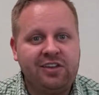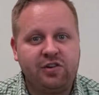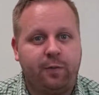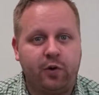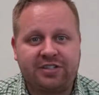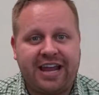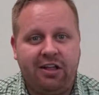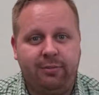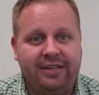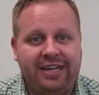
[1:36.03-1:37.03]
So first
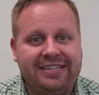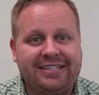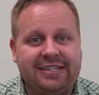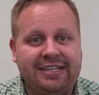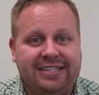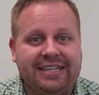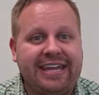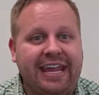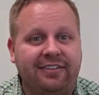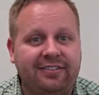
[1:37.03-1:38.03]
column, it is the
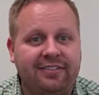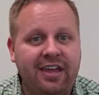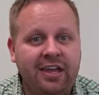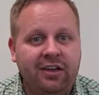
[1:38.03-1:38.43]
dates.